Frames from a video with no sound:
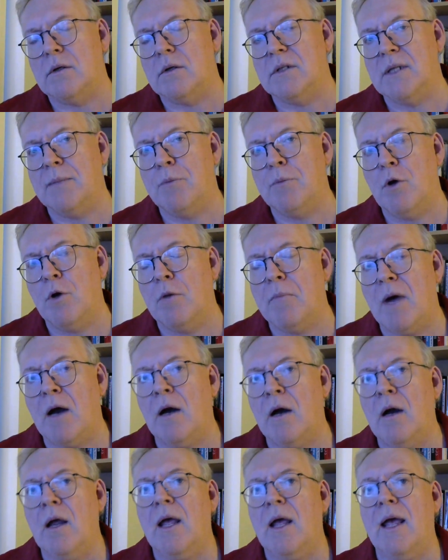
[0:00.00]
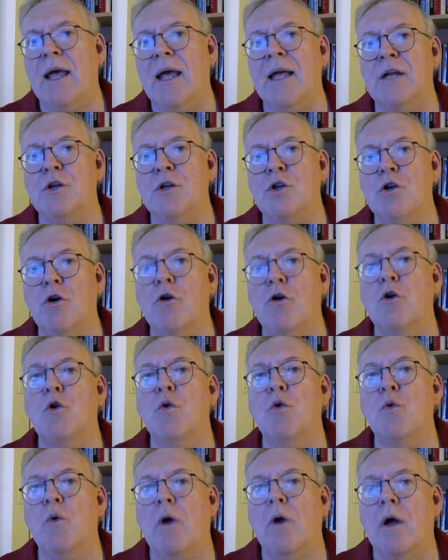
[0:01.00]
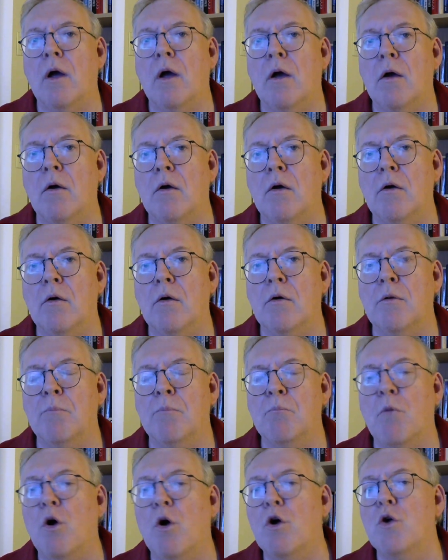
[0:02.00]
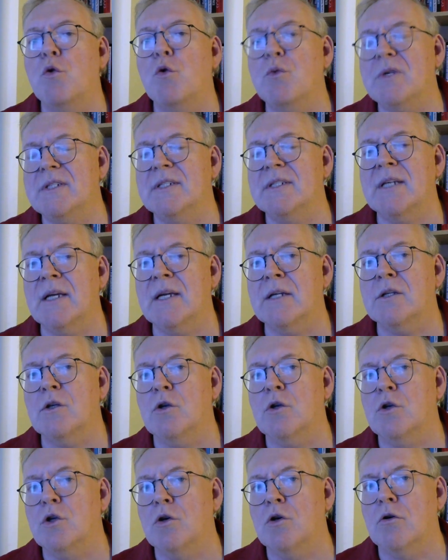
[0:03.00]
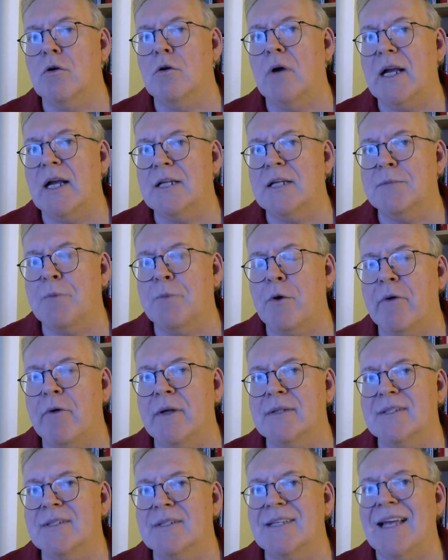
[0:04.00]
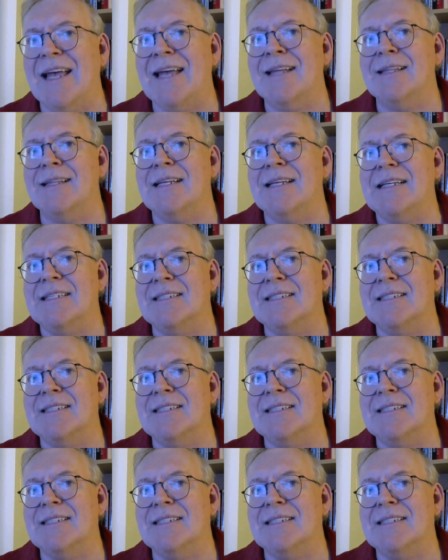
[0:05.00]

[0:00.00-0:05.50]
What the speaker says: diploma and your more recent your experience, and